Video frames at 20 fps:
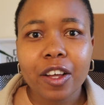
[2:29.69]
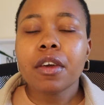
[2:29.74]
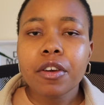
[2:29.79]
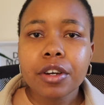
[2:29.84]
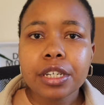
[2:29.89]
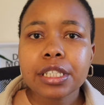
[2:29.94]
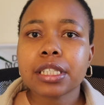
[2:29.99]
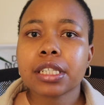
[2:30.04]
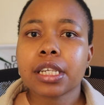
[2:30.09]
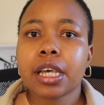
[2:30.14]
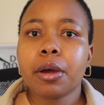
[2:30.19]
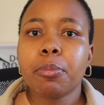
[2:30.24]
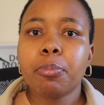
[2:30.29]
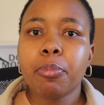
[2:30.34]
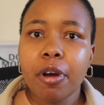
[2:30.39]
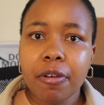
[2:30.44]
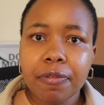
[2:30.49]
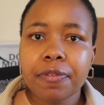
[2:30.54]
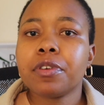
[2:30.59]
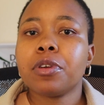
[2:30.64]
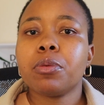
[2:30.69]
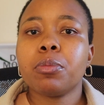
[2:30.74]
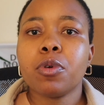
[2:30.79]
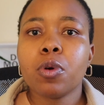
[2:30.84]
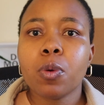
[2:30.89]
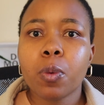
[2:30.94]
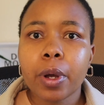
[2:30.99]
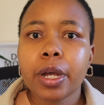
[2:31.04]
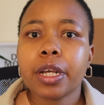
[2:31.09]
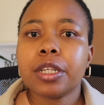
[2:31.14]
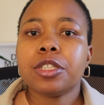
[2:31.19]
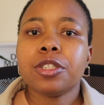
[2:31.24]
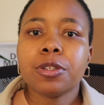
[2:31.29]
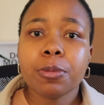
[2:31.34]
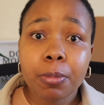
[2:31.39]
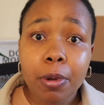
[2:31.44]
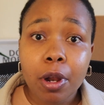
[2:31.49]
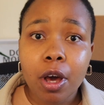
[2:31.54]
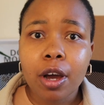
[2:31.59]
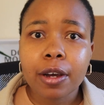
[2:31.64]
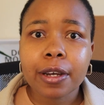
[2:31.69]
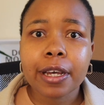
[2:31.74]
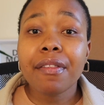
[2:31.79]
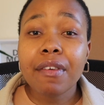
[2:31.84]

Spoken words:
There is a profitable way to blog,